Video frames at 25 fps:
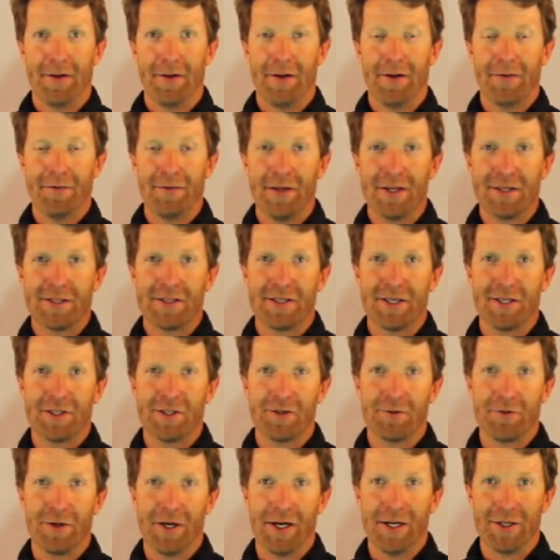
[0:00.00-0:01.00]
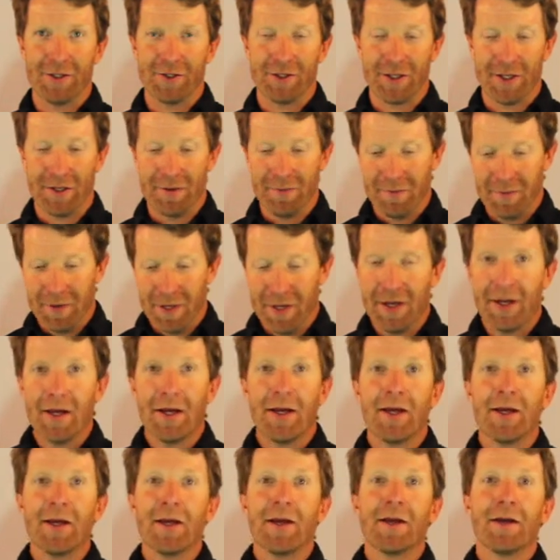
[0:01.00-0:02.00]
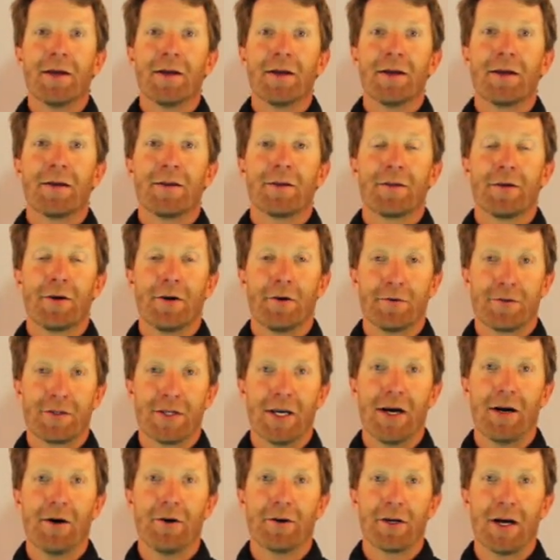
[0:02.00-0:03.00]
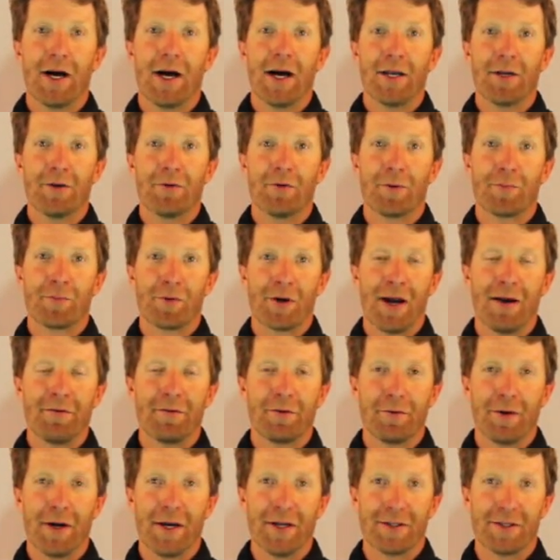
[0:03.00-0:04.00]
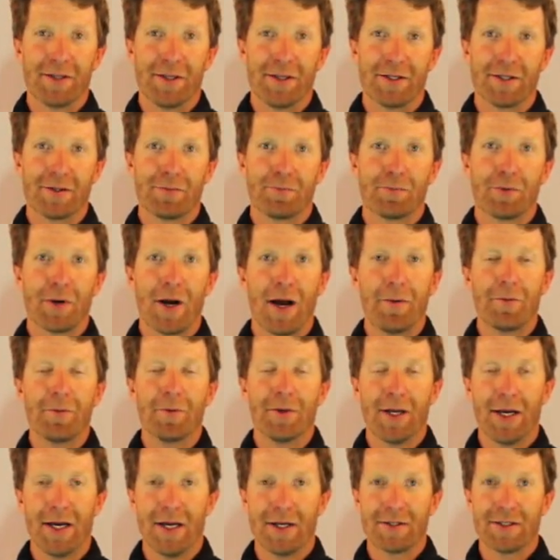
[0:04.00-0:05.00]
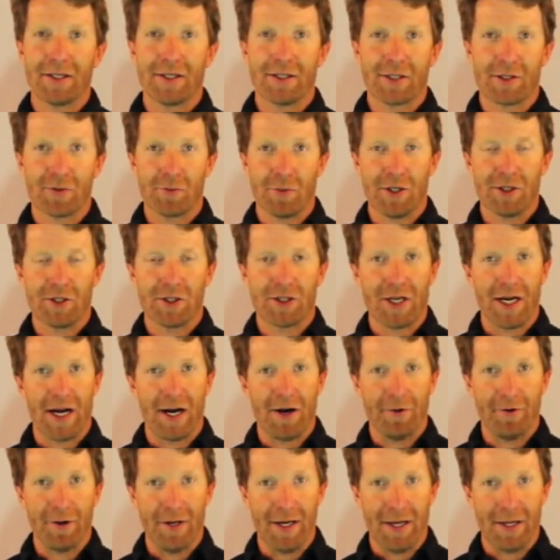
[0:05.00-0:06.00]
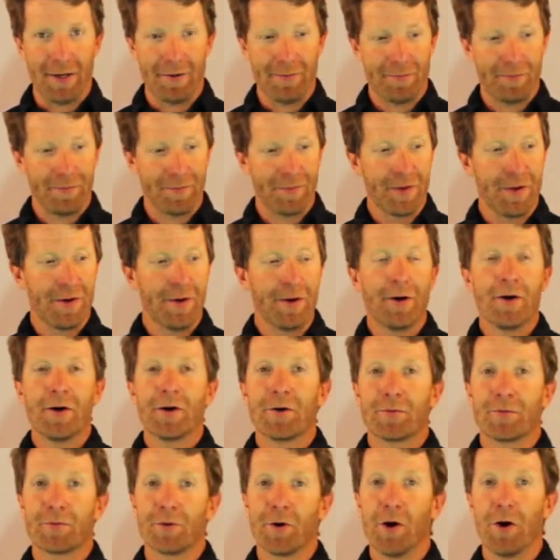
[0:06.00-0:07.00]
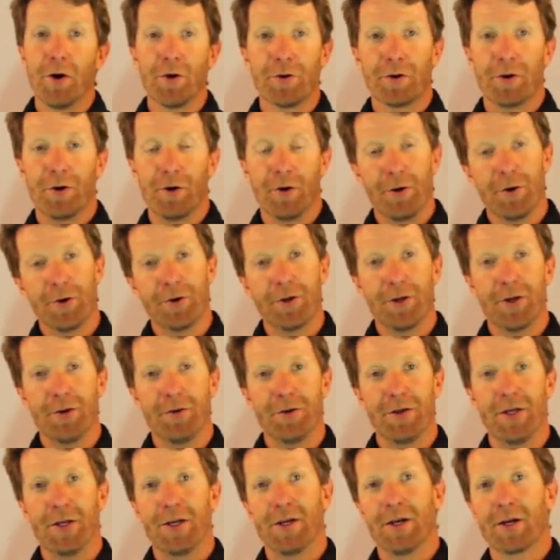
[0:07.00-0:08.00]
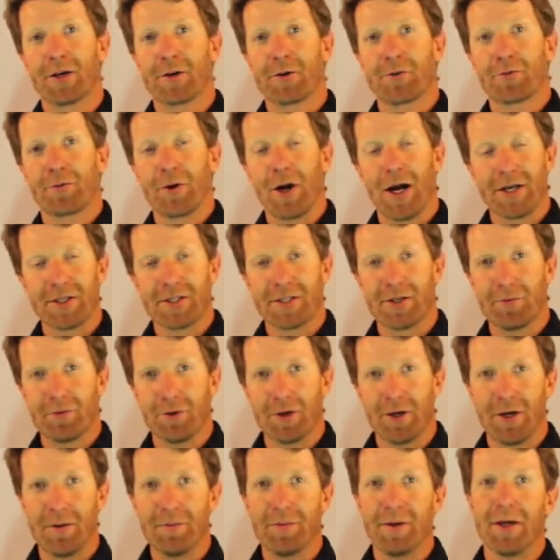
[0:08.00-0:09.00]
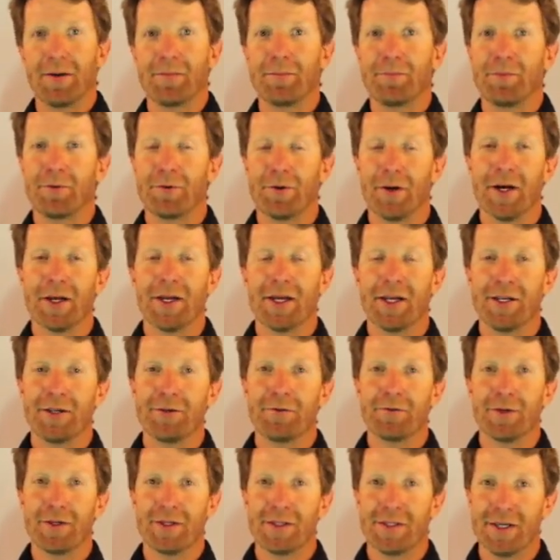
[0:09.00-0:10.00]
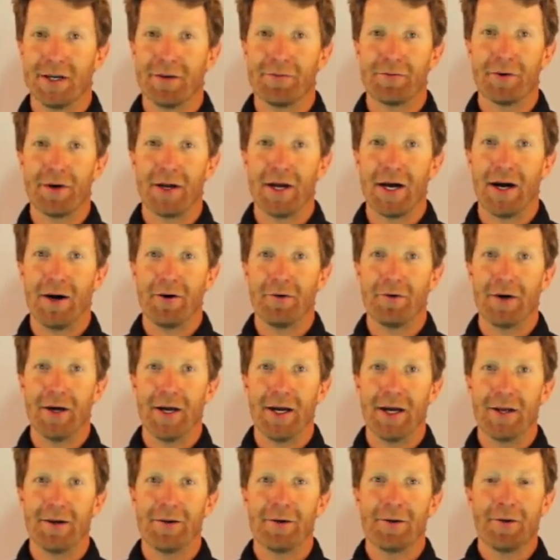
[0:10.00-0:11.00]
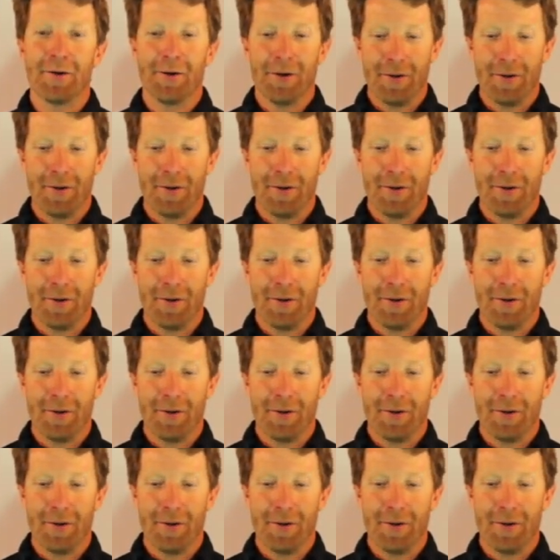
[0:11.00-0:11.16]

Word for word: In this situation, the hotel, condo, or private residence probably has a switched outlet roll the whole unit across the room and plug into a different outlet